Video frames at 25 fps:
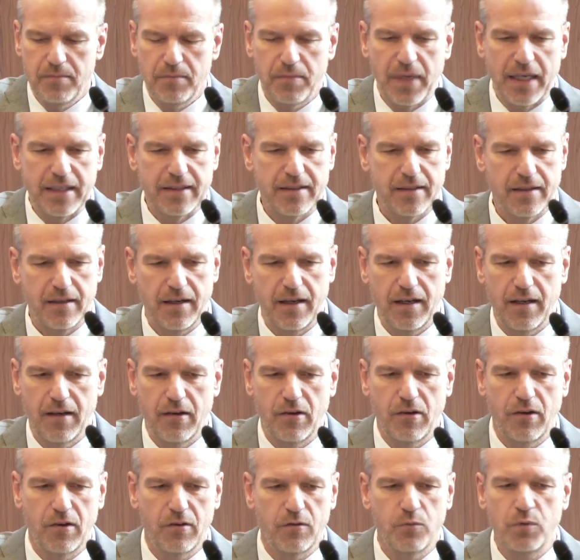But
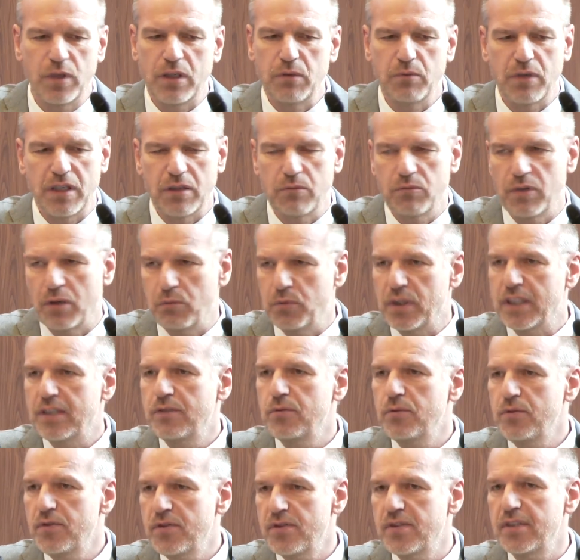we
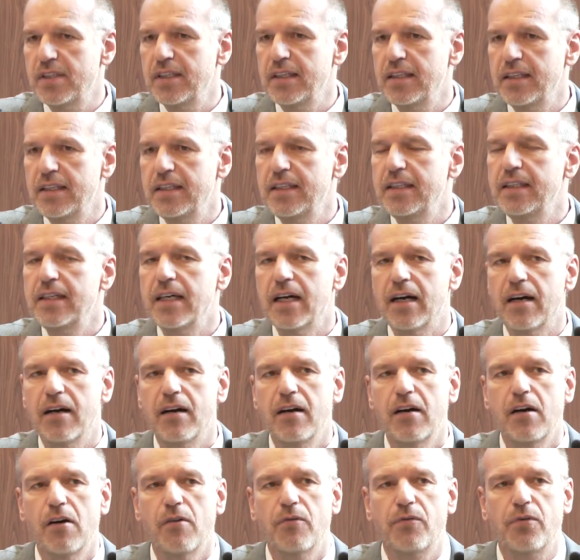do see
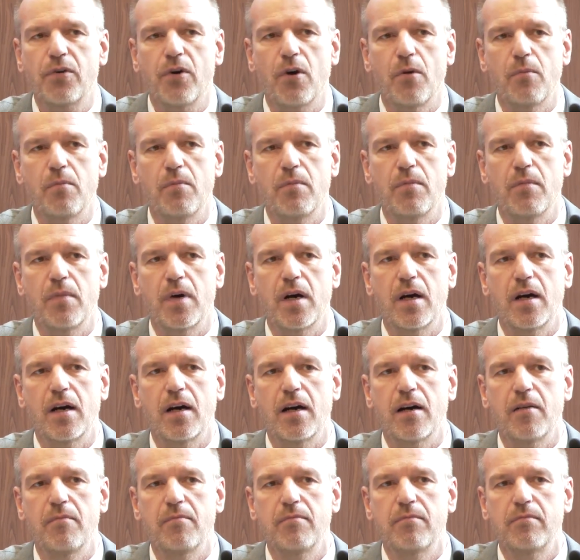here from
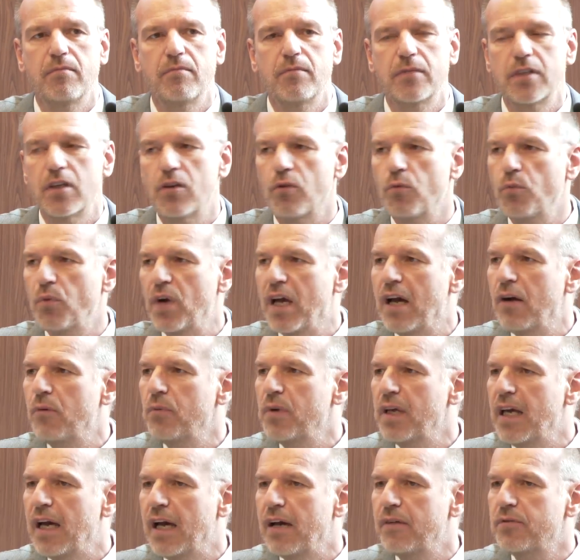where
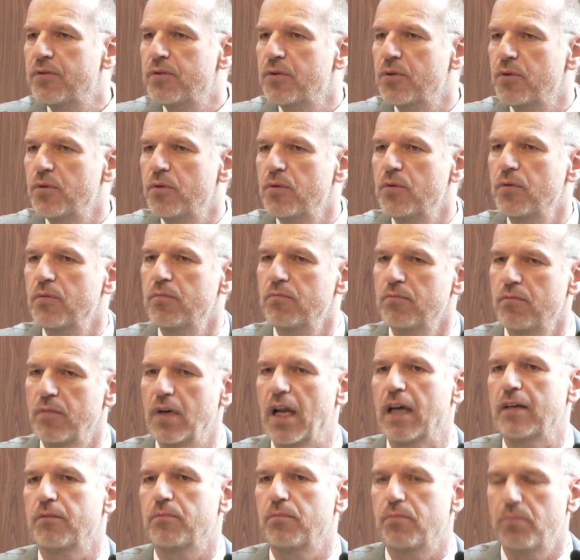we have to
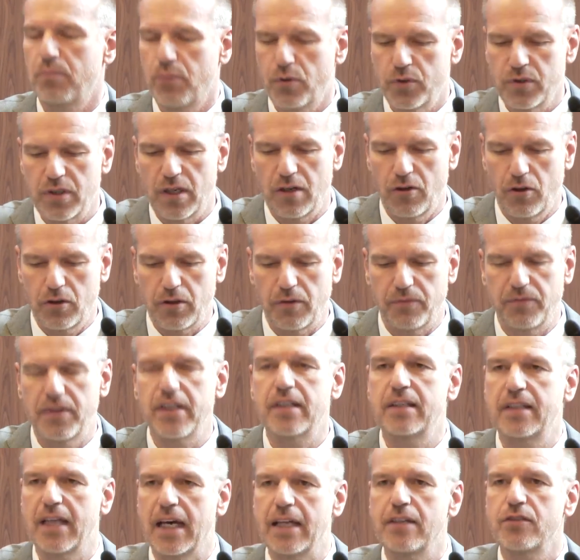put a lot of
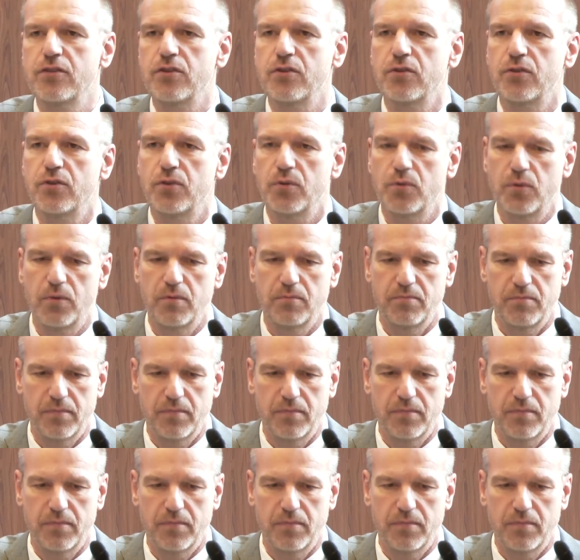attention to.